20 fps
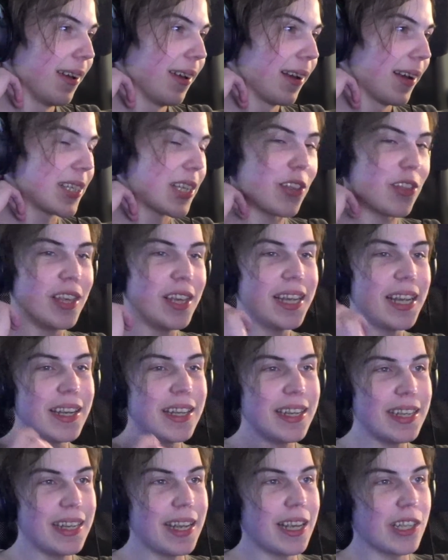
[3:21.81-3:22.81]
Because I think he
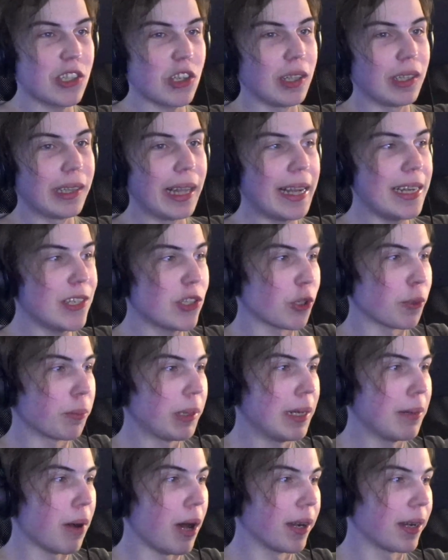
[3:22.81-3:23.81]
did his laser
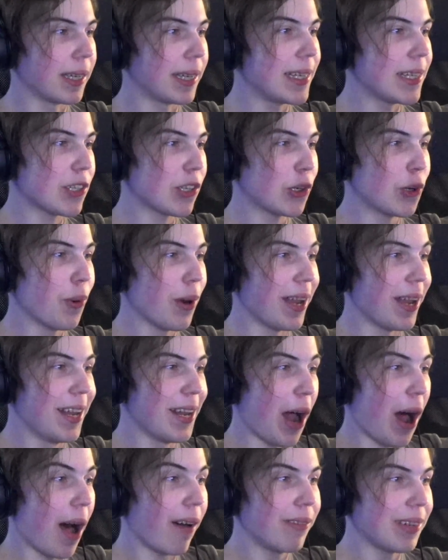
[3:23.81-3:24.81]
beam on Kizaru and
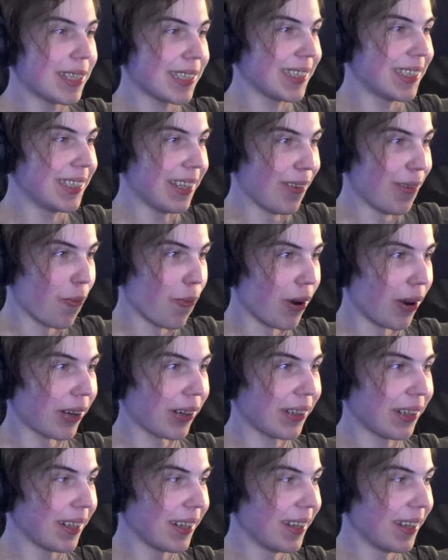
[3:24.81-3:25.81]
it obviously didn't work.